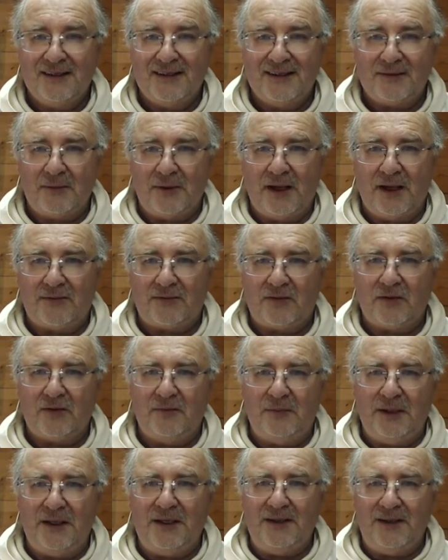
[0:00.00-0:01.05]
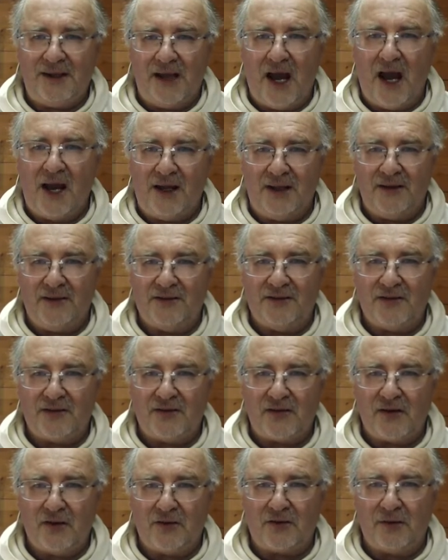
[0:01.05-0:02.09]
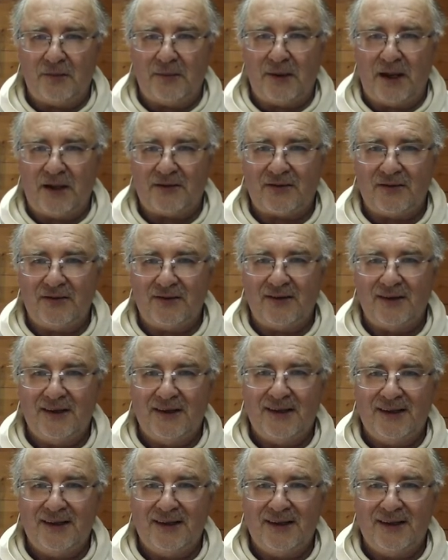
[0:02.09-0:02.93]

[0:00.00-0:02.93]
We have to have been the eyes that showed compassion.